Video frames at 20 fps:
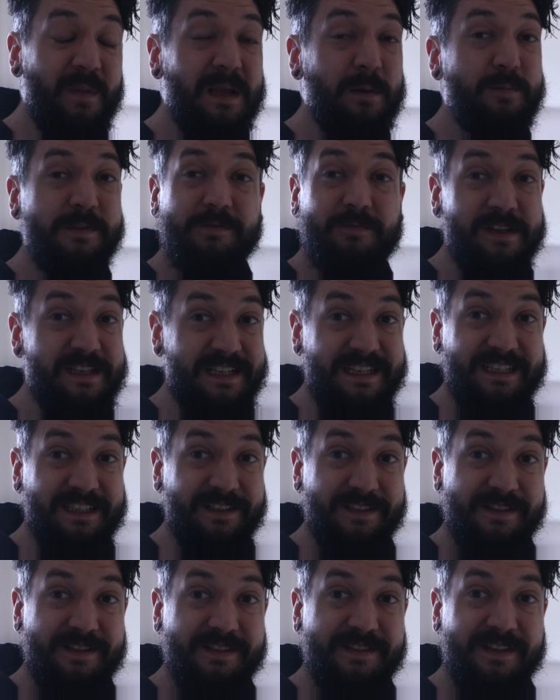It was
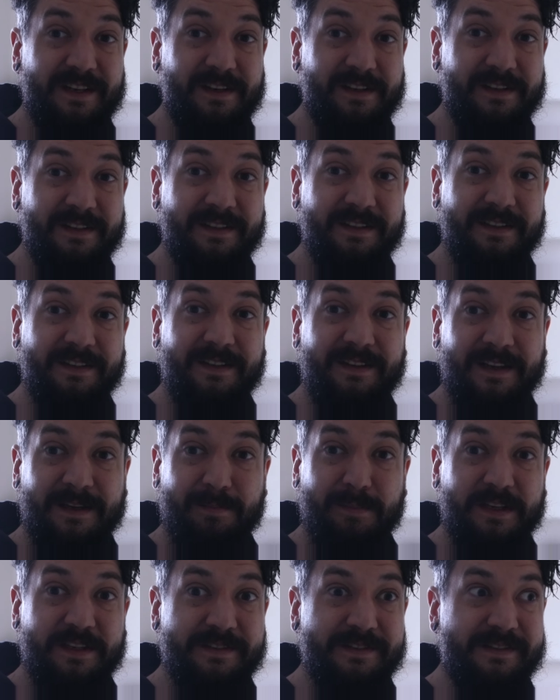ridiculous to see on a
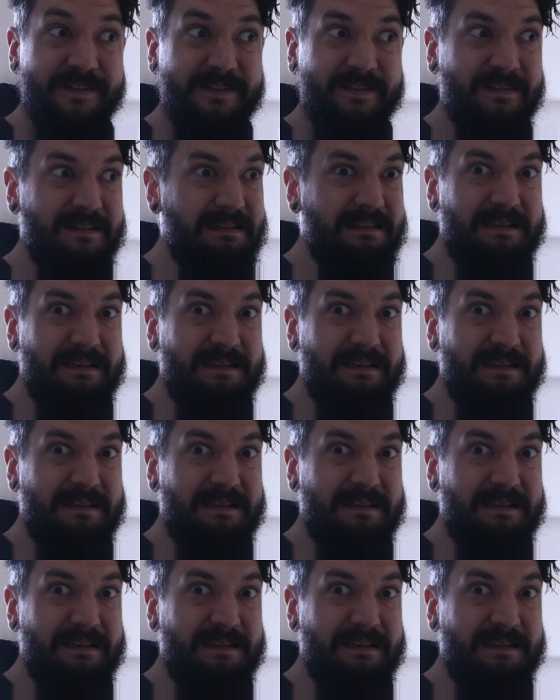thing because